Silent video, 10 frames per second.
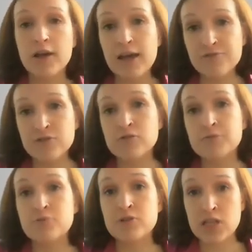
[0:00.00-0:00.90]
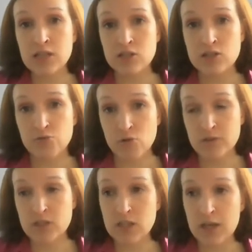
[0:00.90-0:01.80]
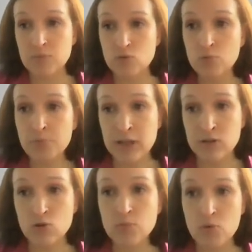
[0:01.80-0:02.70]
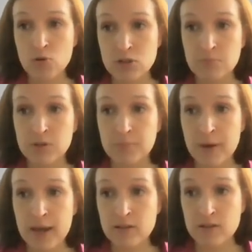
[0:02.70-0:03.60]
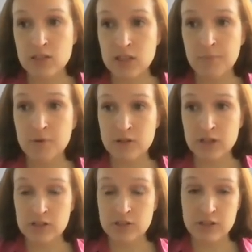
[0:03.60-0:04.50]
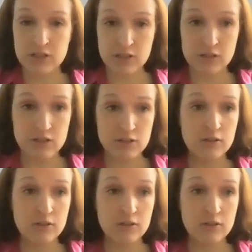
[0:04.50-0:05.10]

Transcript: every representative of the same group cannot possibly bear the same characteristics.